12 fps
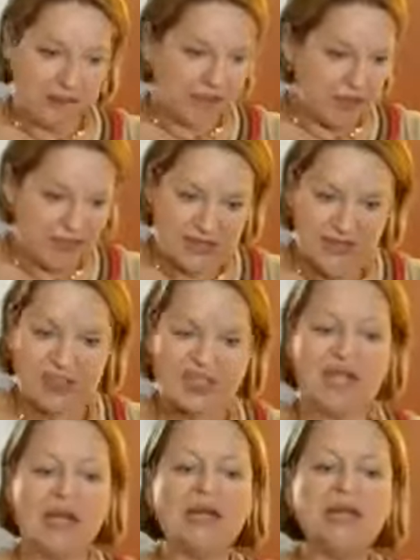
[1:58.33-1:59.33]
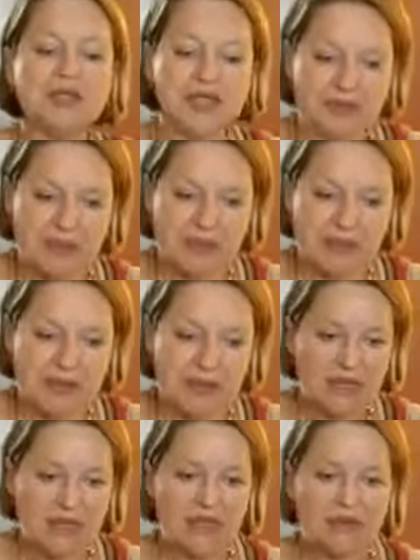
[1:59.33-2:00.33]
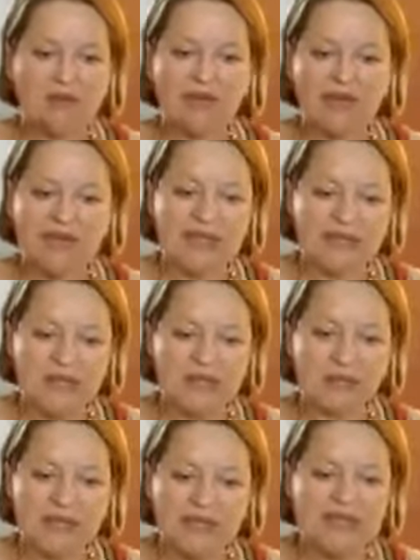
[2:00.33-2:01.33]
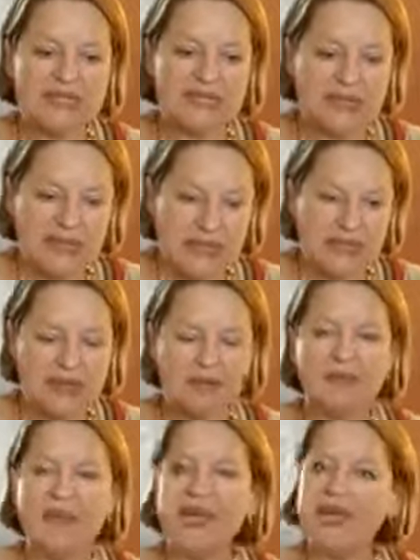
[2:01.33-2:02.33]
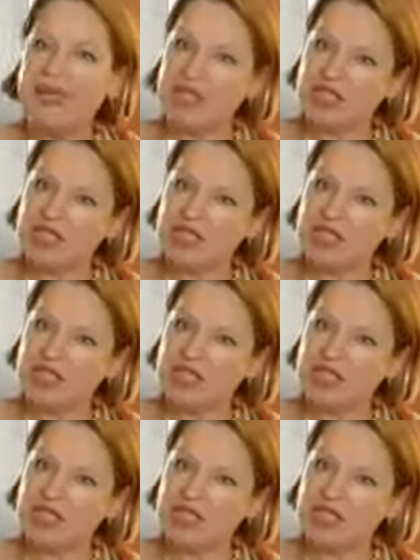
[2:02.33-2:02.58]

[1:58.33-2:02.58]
person challenged me while I did not really see him. He